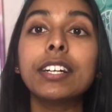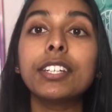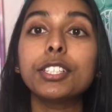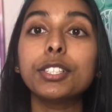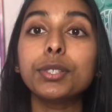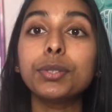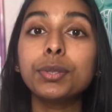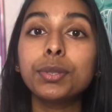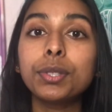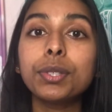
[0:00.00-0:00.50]

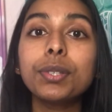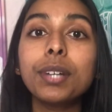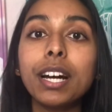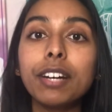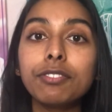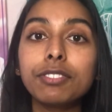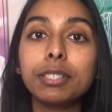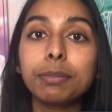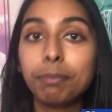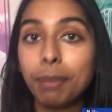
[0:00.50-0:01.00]
You do
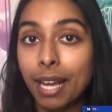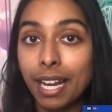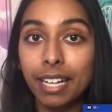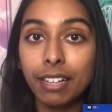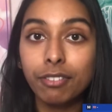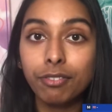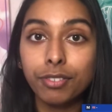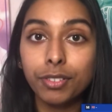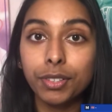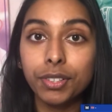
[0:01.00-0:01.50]
have to
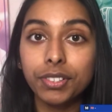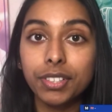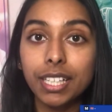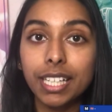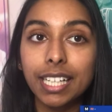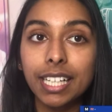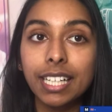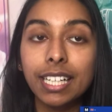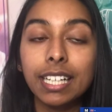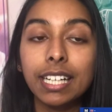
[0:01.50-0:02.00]
pay for
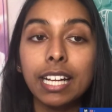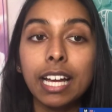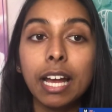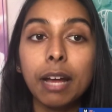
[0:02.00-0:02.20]
it